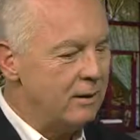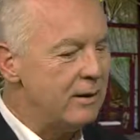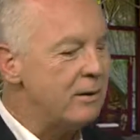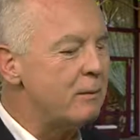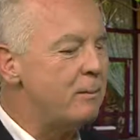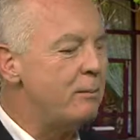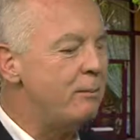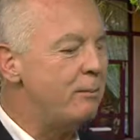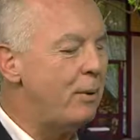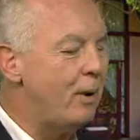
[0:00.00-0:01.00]
I think
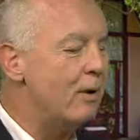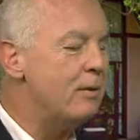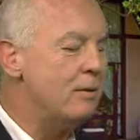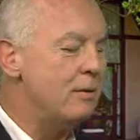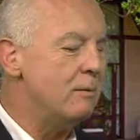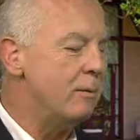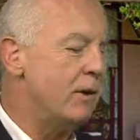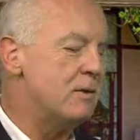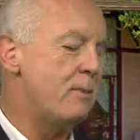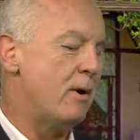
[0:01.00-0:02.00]
part of the
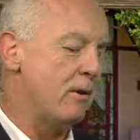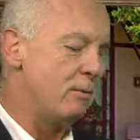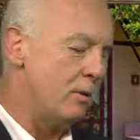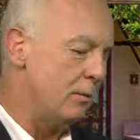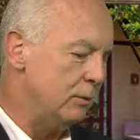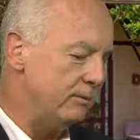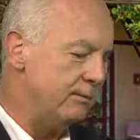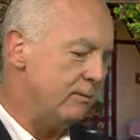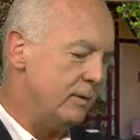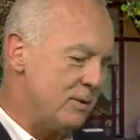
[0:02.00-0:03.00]
biggest part of the problem
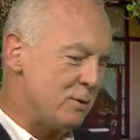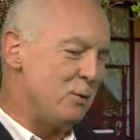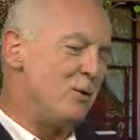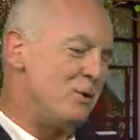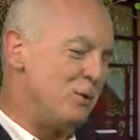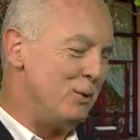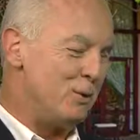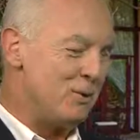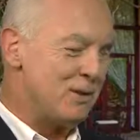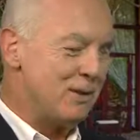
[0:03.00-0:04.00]
is the word you
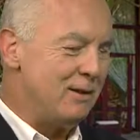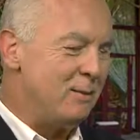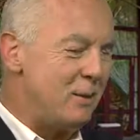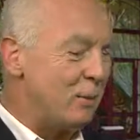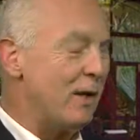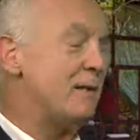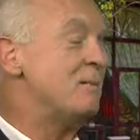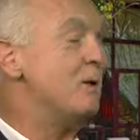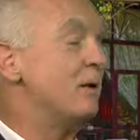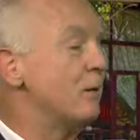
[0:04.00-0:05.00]
used, and the people
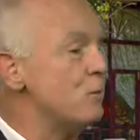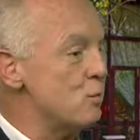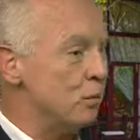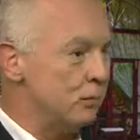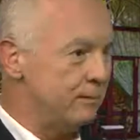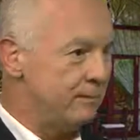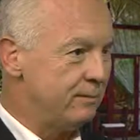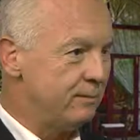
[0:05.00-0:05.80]
like to be in control.